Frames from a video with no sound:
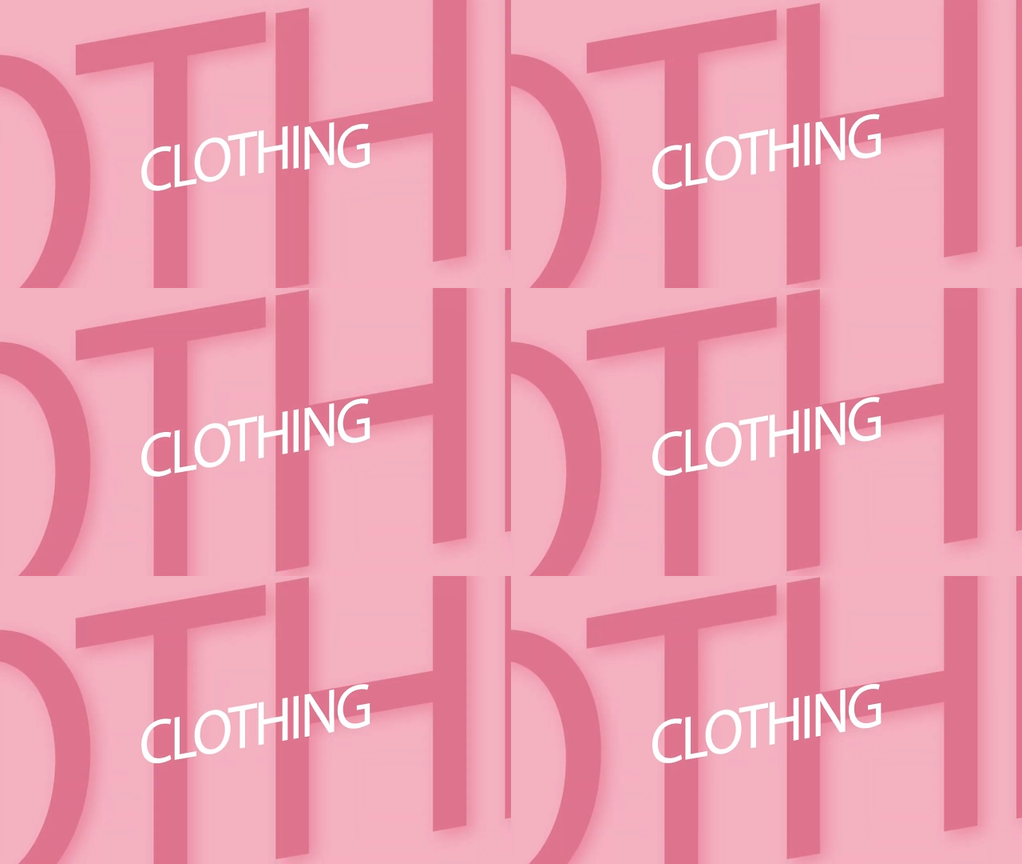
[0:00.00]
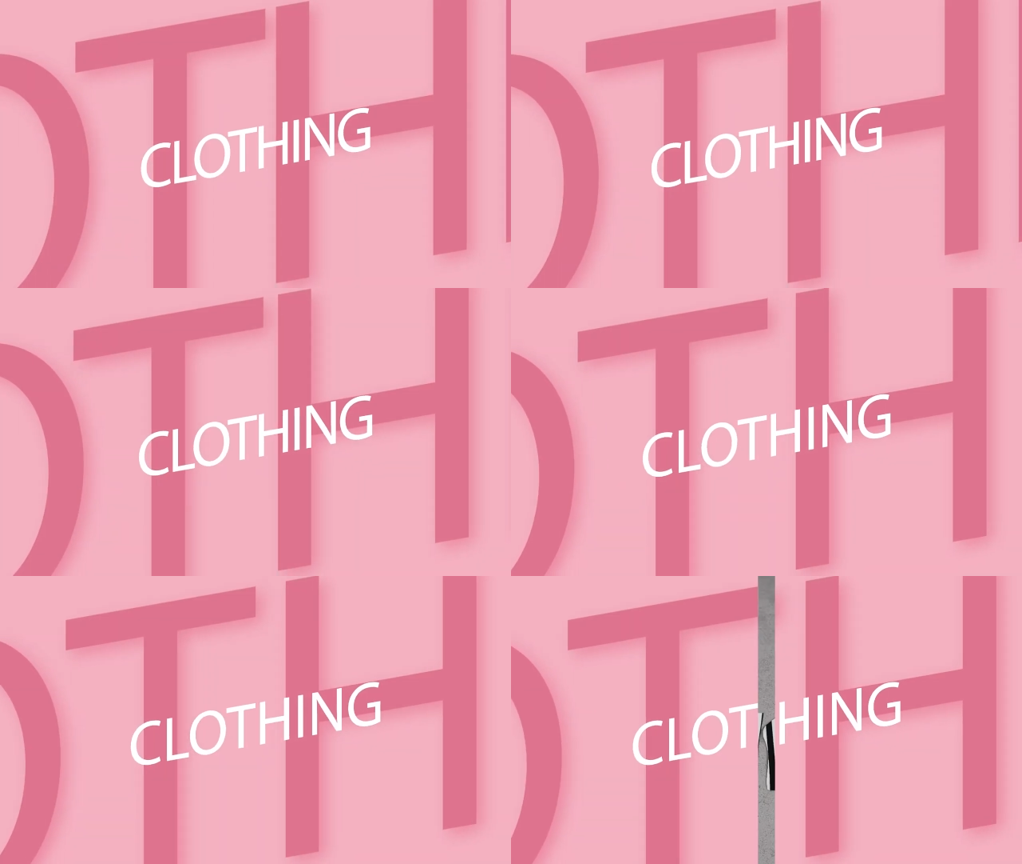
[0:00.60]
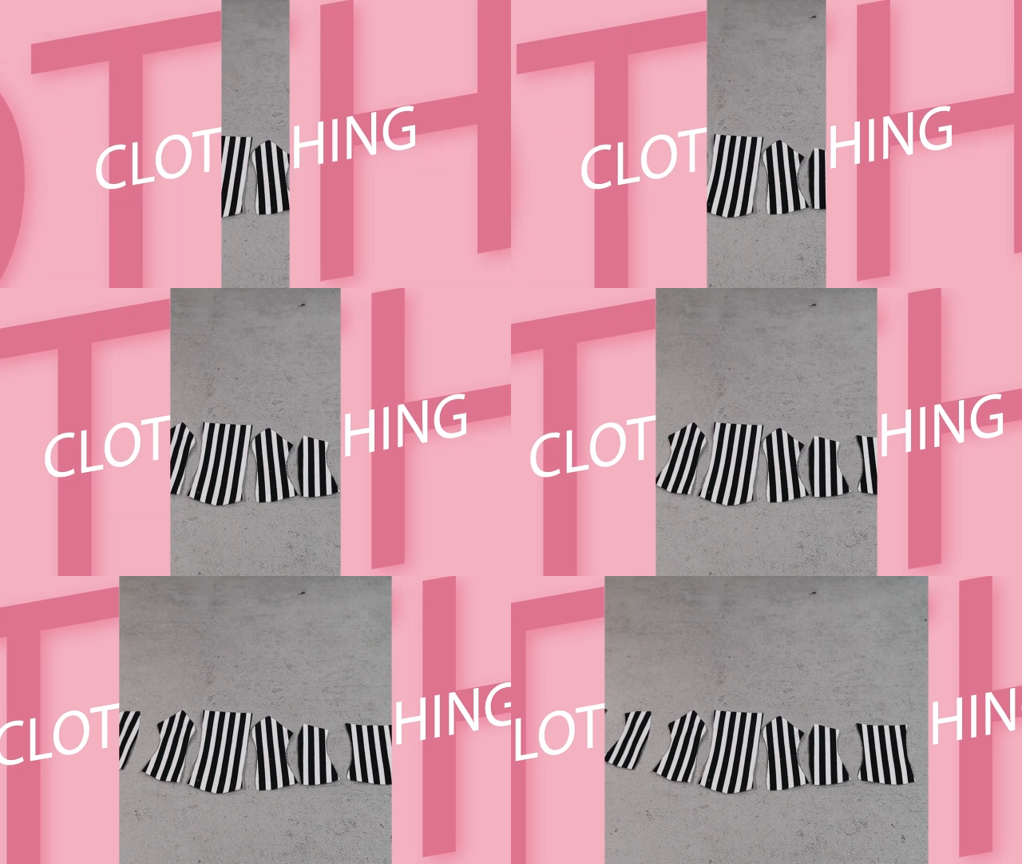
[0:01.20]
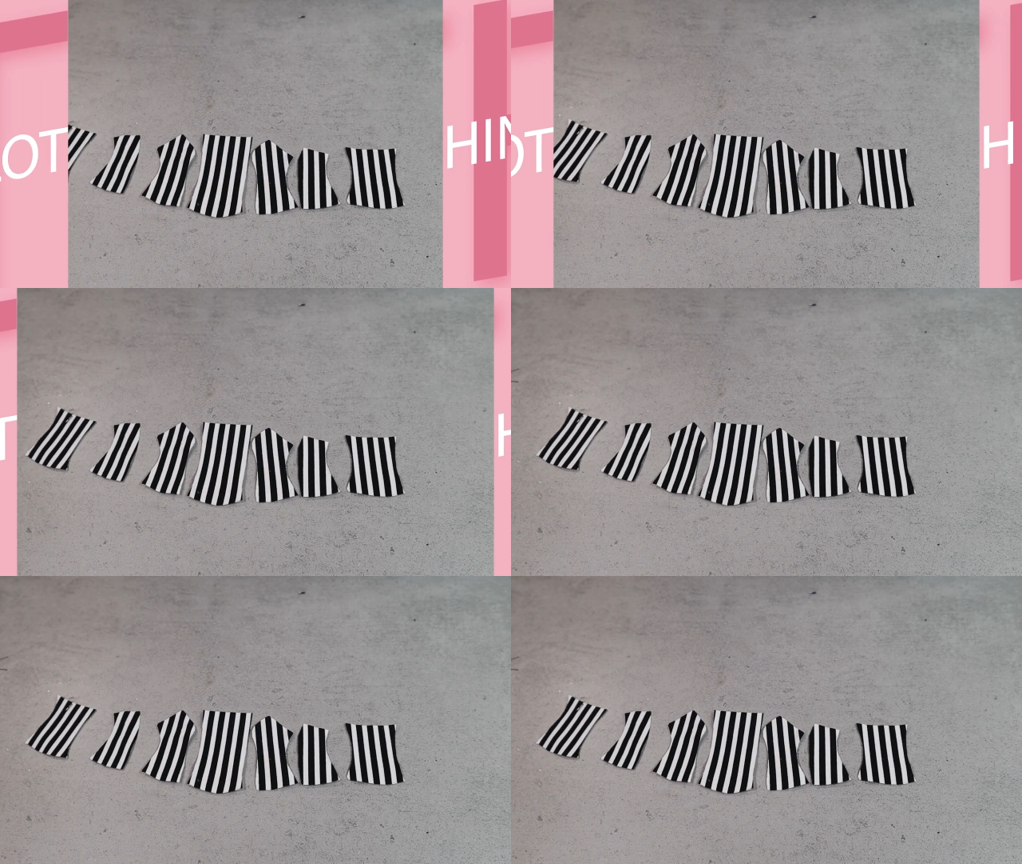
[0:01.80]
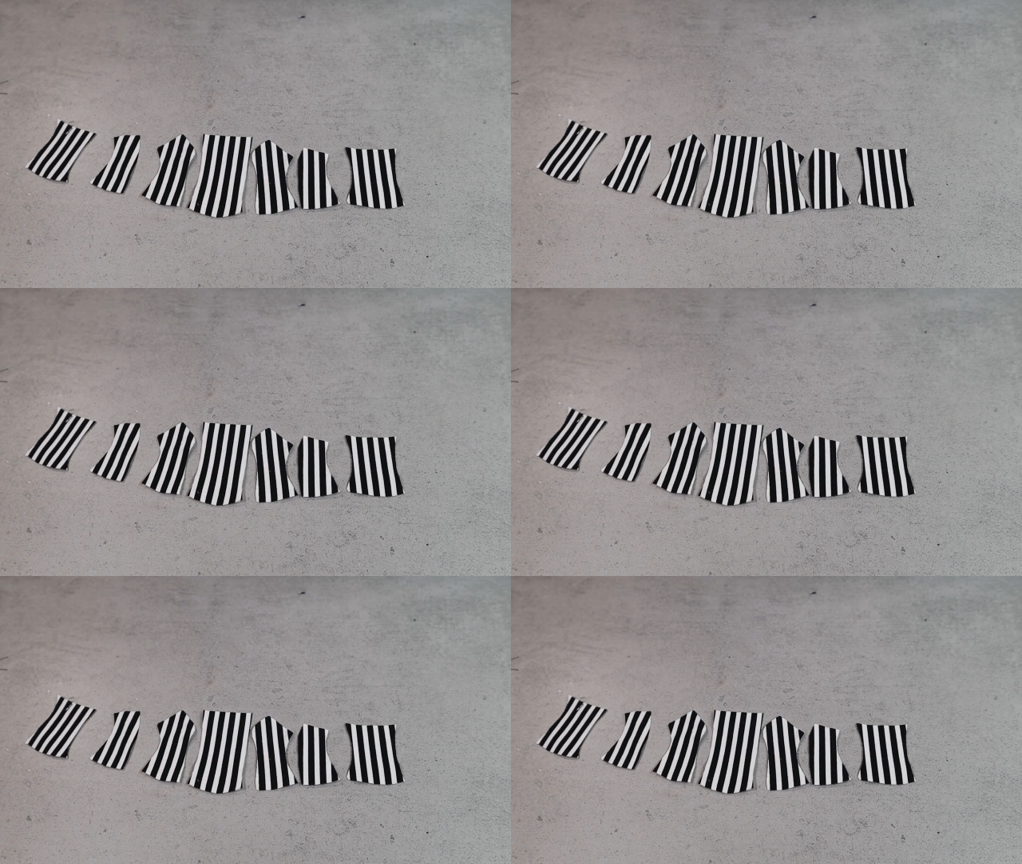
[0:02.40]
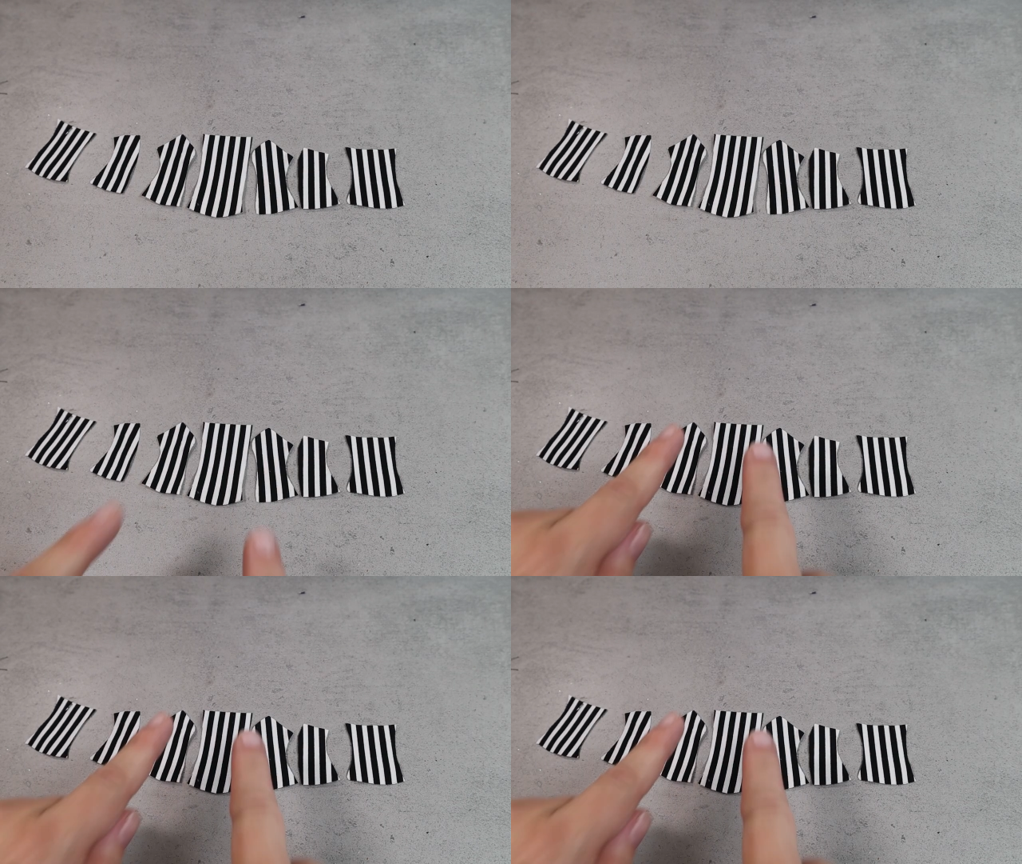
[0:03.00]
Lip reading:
[unreadable: no face in view]